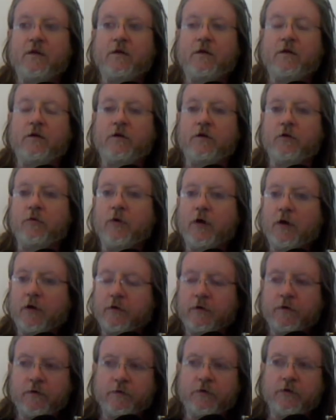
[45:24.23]

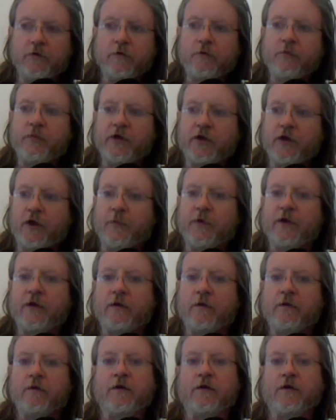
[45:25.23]
you're
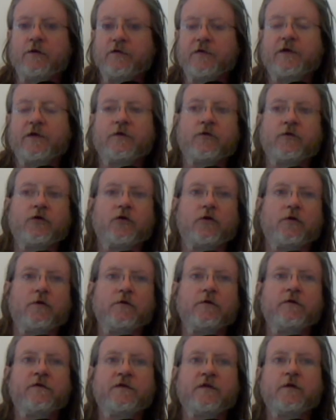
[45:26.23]
becoming air traffic
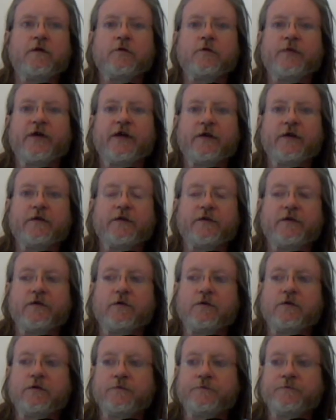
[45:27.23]
controllers little by
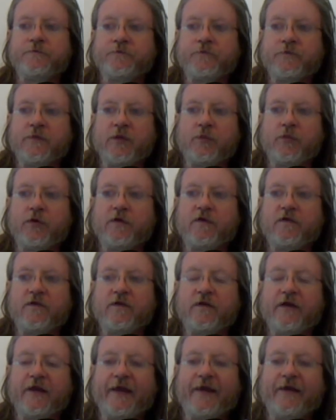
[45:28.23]
little,
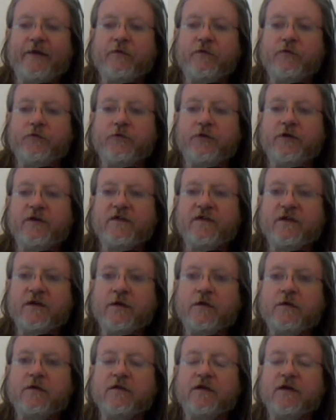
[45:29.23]
but every
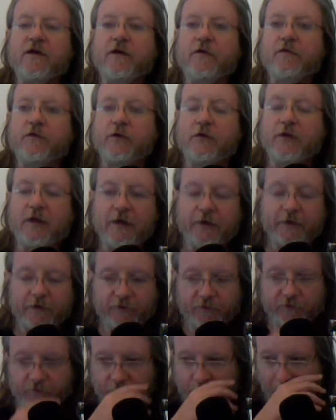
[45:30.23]
single day of your
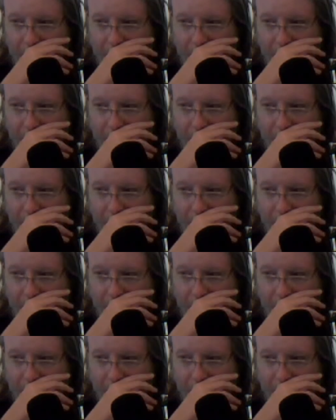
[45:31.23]
life,